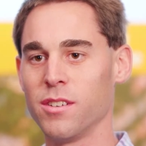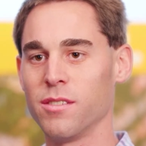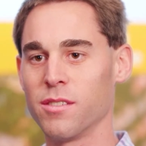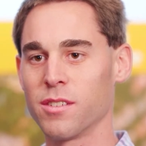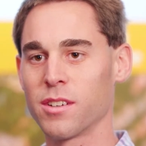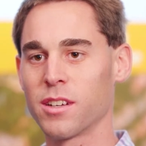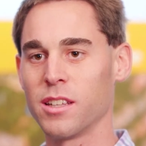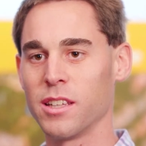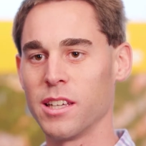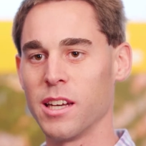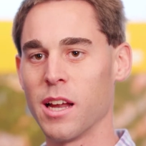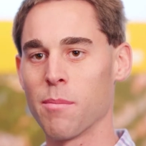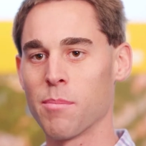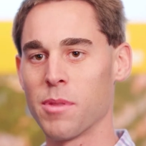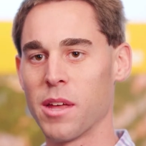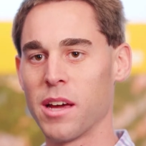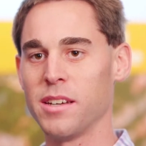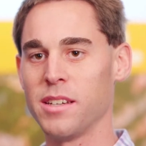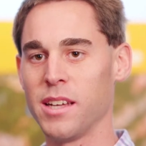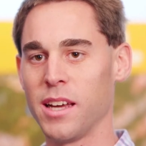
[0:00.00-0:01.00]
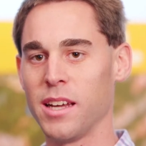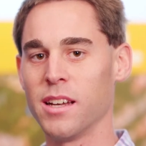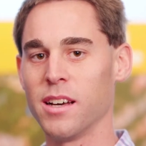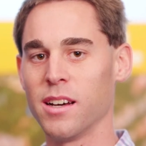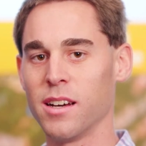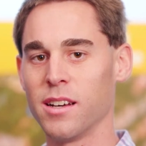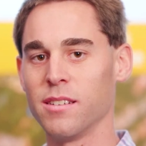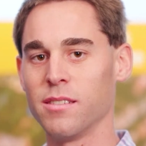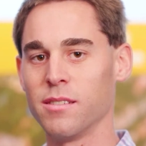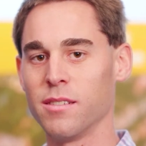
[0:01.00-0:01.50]
and clean up that
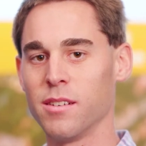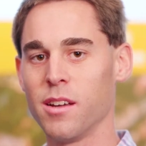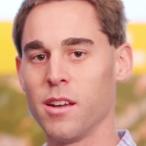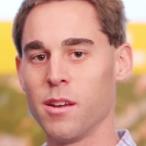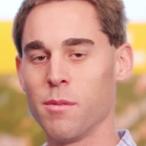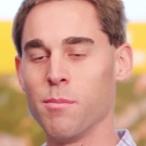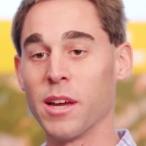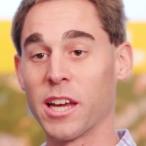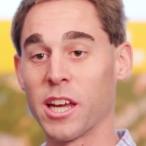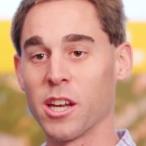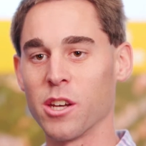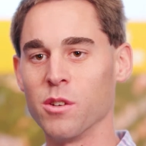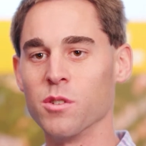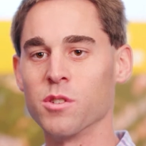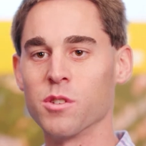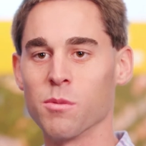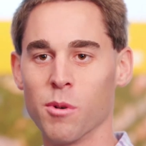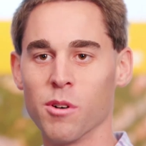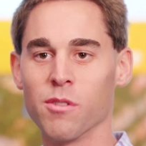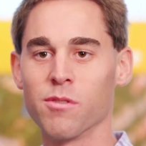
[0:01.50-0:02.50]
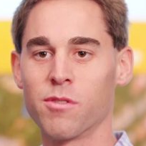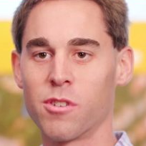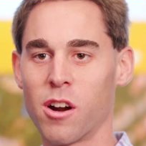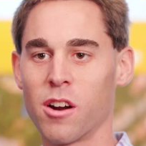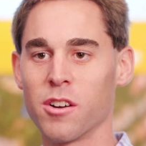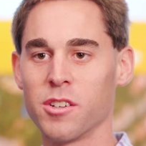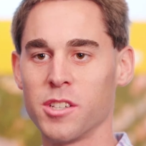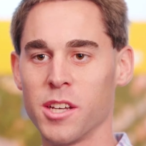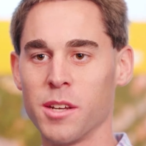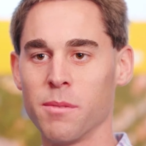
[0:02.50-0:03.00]
data and make it usable for
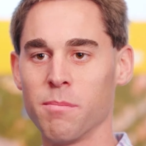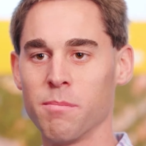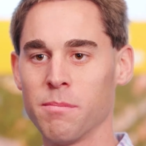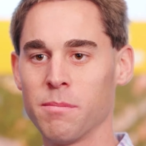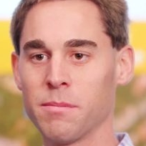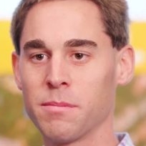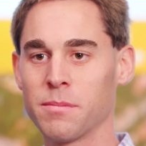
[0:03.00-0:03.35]
our team.